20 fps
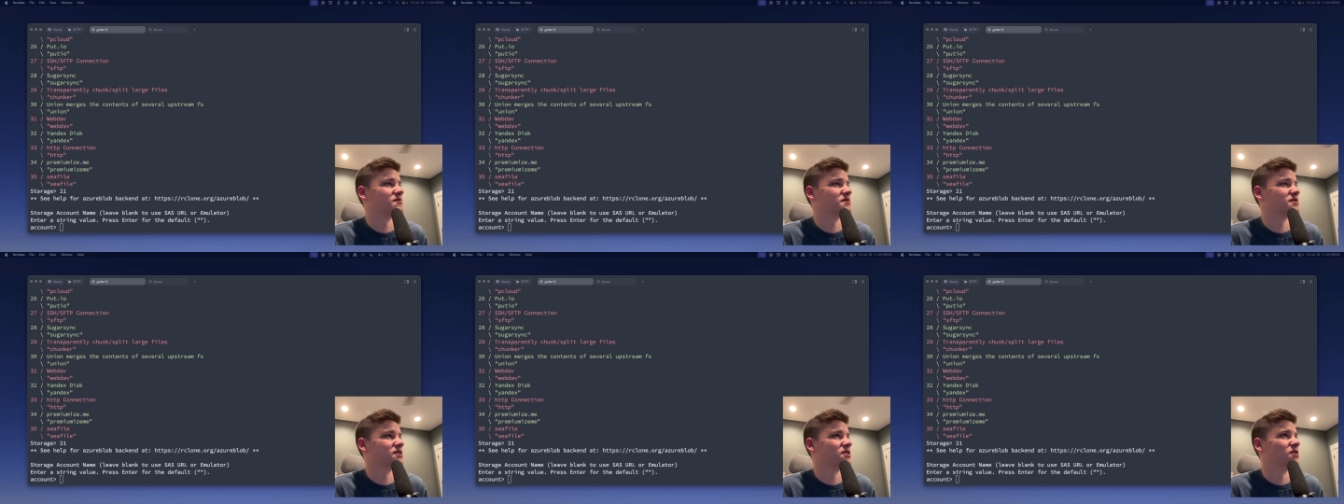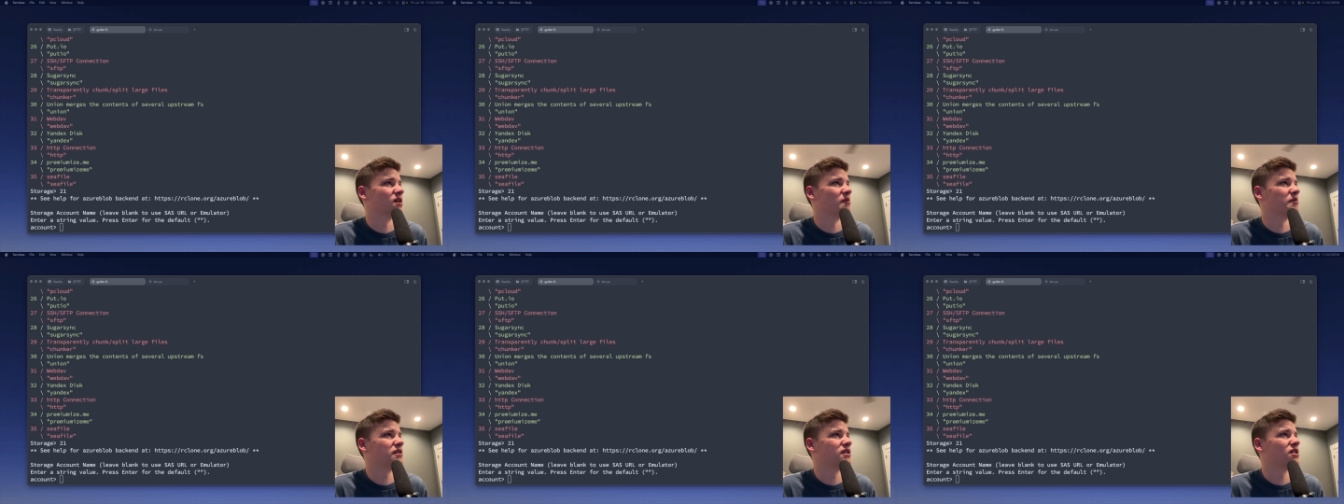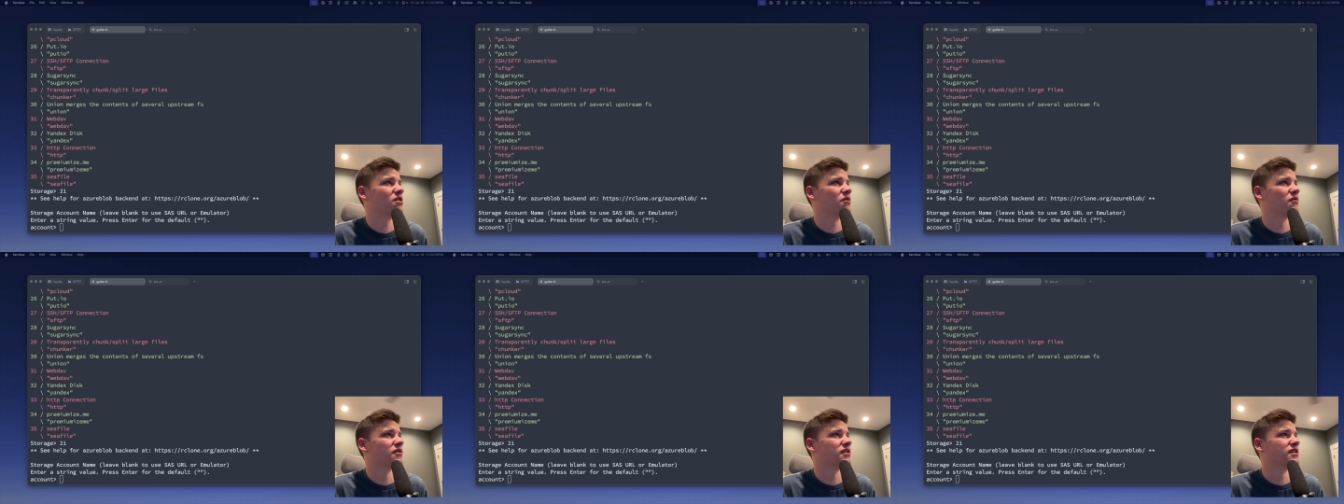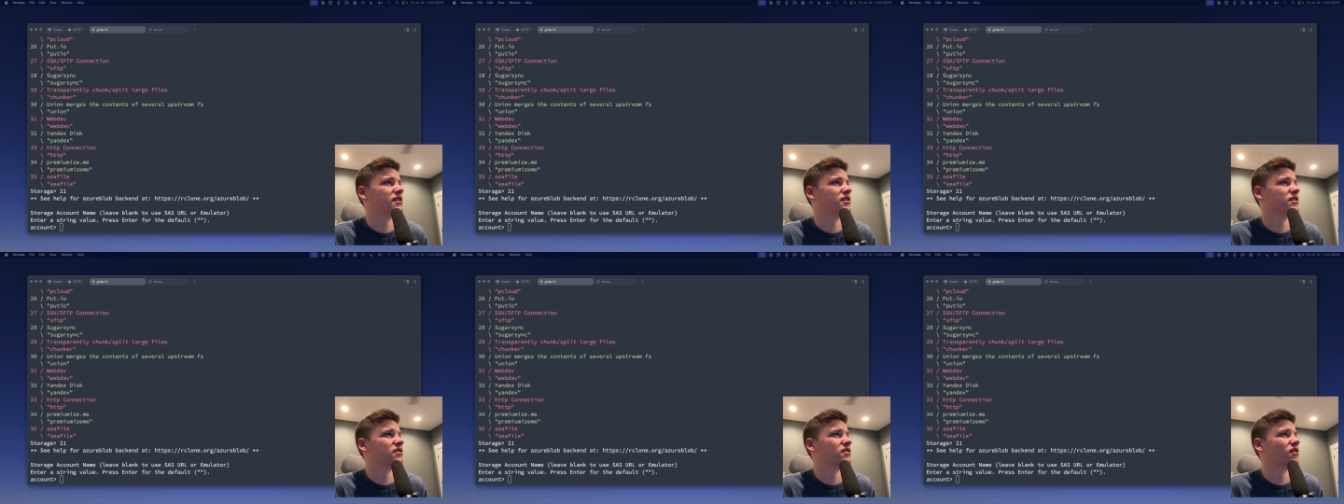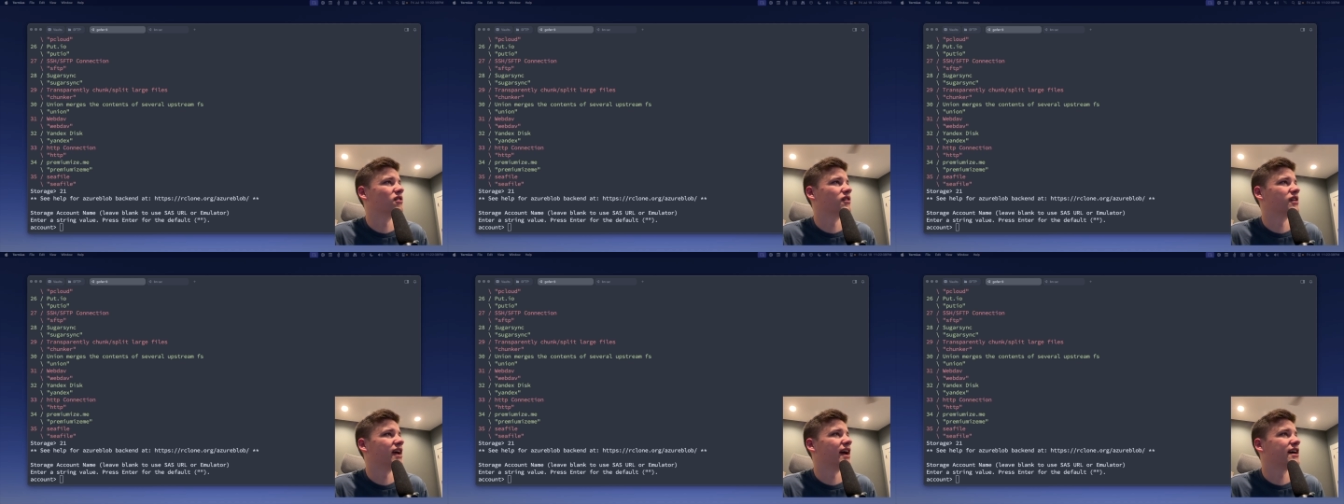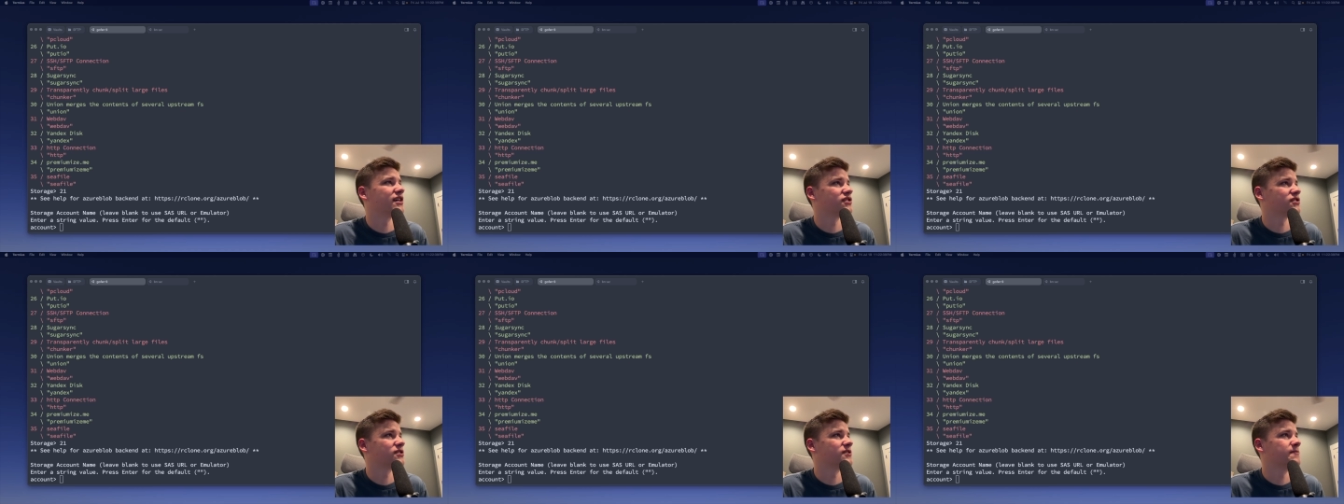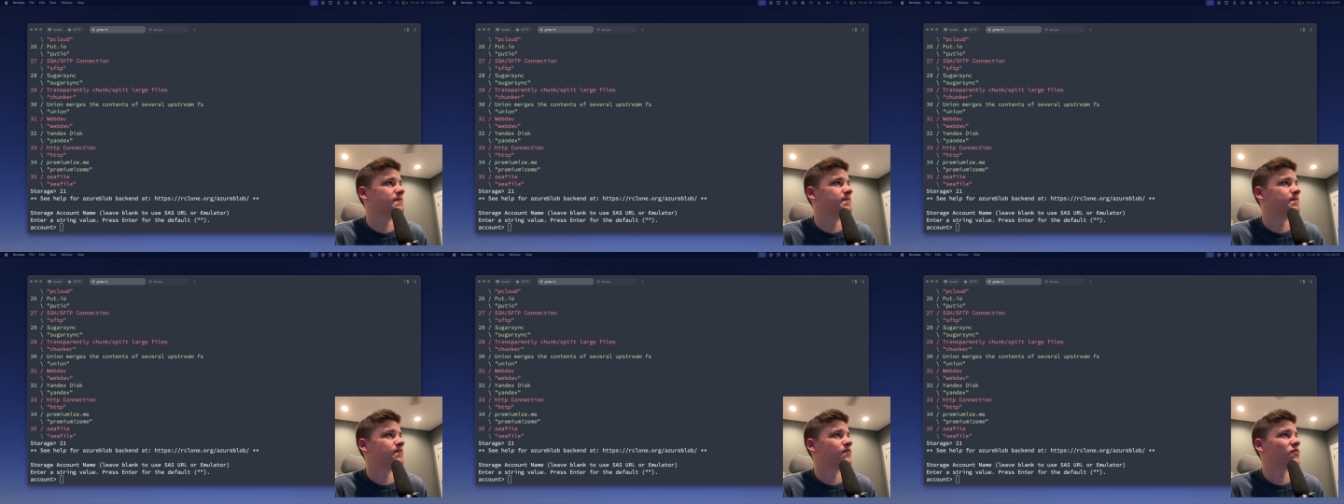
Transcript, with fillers: So I'm going to go over here on Azure.